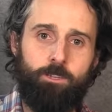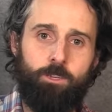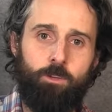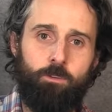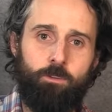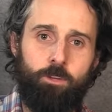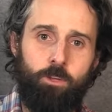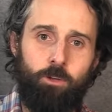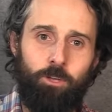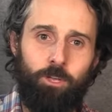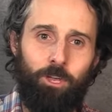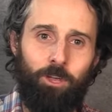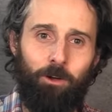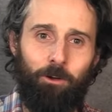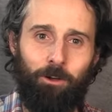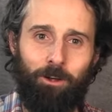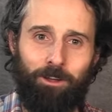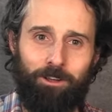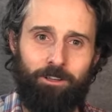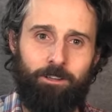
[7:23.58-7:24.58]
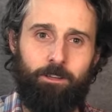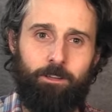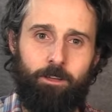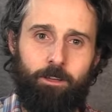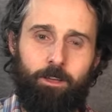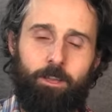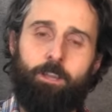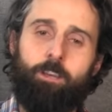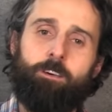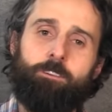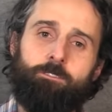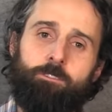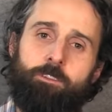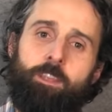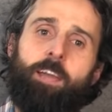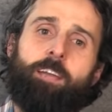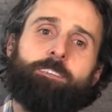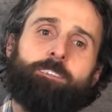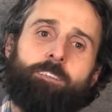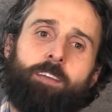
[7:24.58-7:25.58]
to New York. So
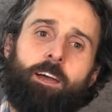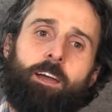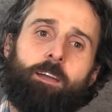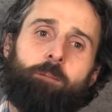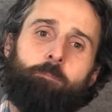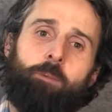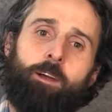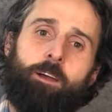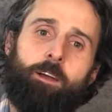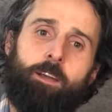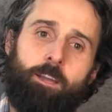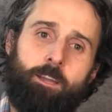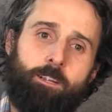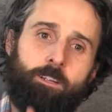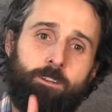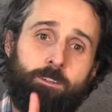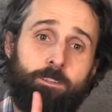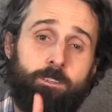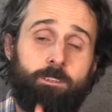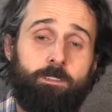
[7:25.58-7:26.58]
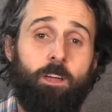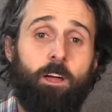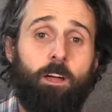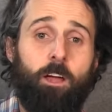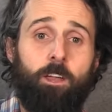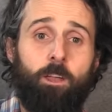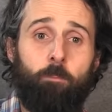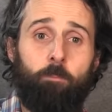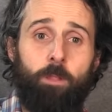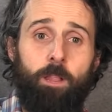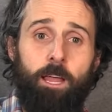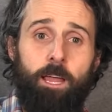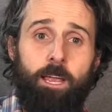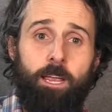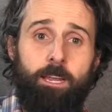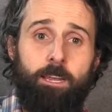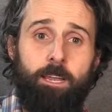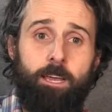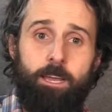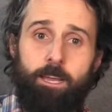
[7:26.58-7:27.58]
next time you're stuck on a
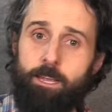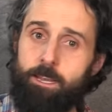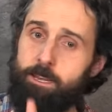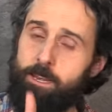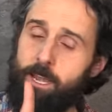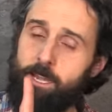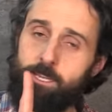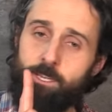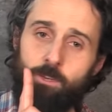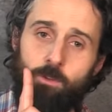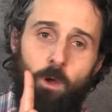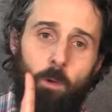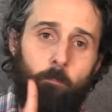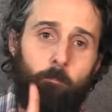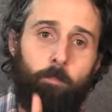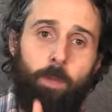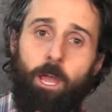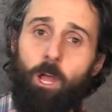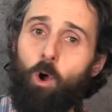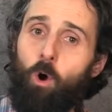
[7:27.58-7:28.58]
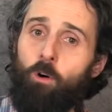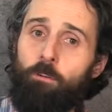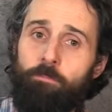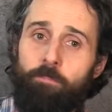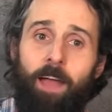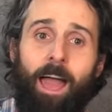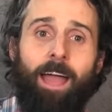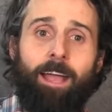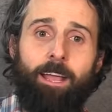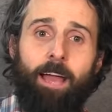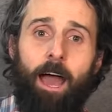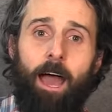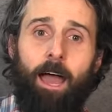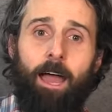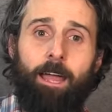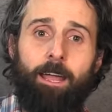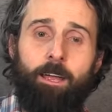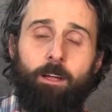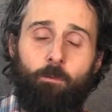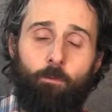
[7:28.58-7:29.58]
plane next to a big old fat
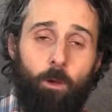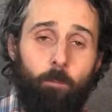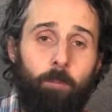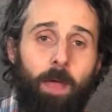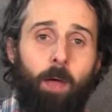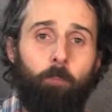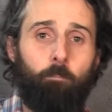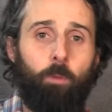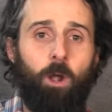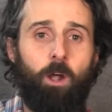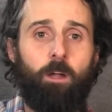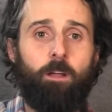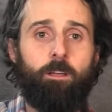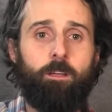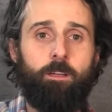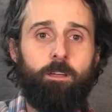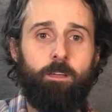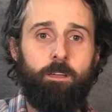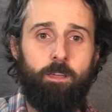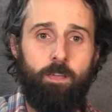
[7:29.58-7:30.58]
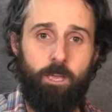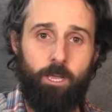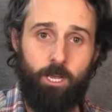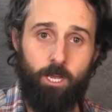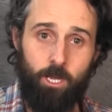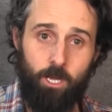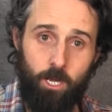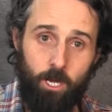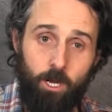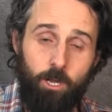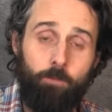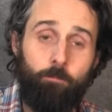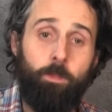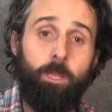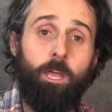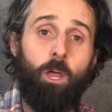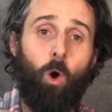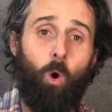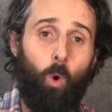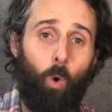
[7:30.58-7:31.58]
guy, remember, it could
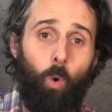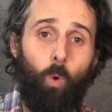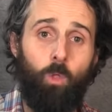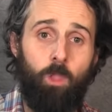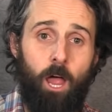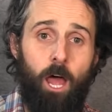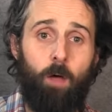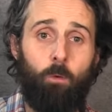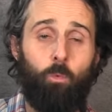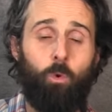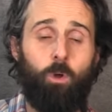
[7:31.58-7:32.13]
be a whole lot